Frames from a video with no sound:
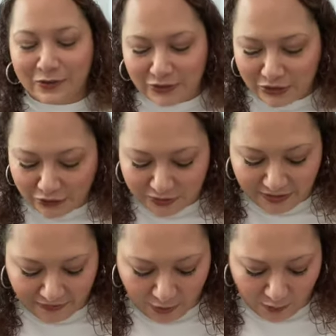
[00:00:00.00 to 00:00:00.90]
two
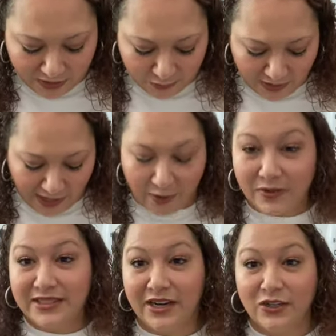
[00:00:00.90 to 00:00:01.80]
different ones when I
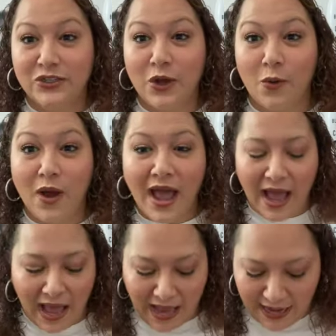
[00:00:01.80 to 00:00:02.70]
was there. So
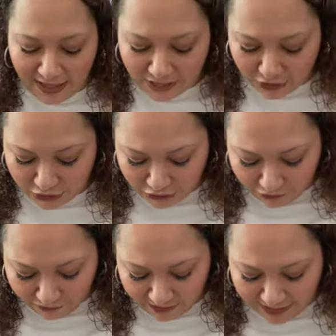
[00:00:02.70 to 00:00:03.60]
I had the Too
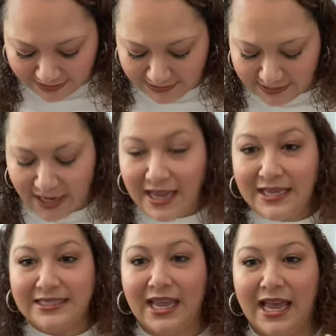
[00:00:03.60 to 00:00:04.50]
Faced
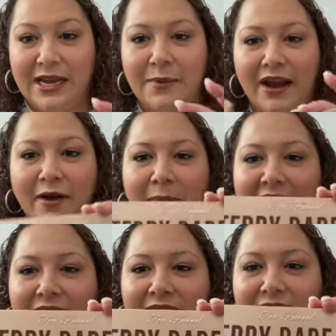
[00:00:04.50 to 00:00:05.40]
Teddy Bear
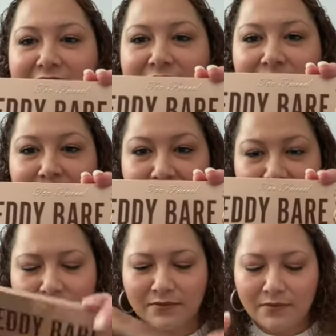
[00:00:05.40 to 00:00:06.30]
palettes.
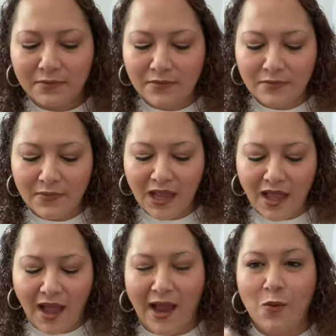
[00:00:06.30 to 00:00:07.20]

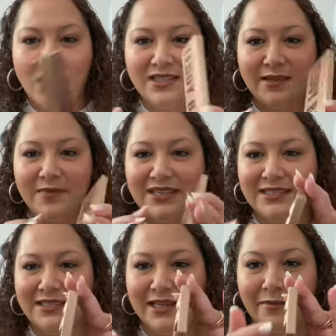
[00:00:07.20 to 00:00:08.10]
I wanted something
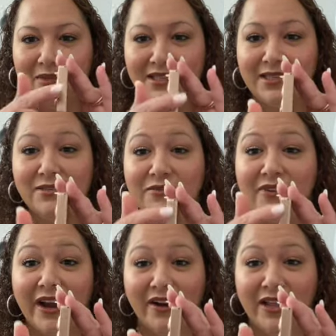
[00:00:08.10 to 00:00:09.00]
slim. This is
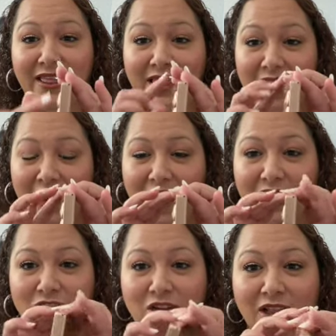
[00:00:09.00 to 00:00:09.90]
very thin
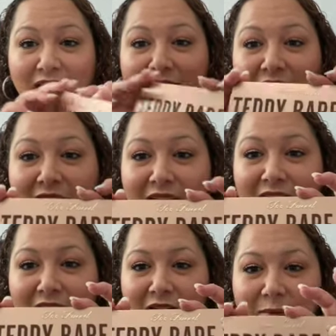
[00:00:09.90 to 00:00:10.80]
actually,
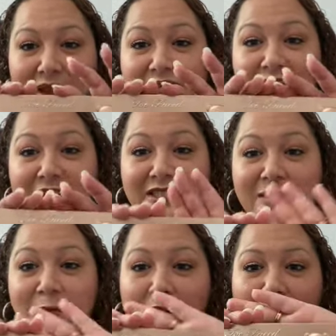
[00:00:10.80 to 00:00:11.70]
and very
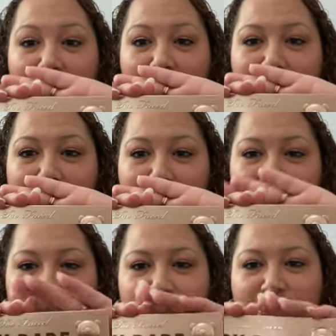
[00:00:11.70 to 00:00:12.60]
small
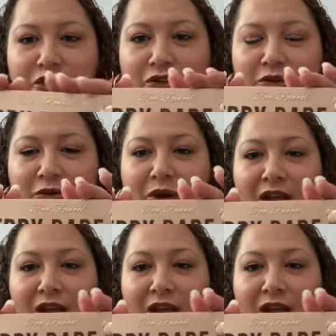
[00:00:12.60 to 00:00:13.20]
compared to,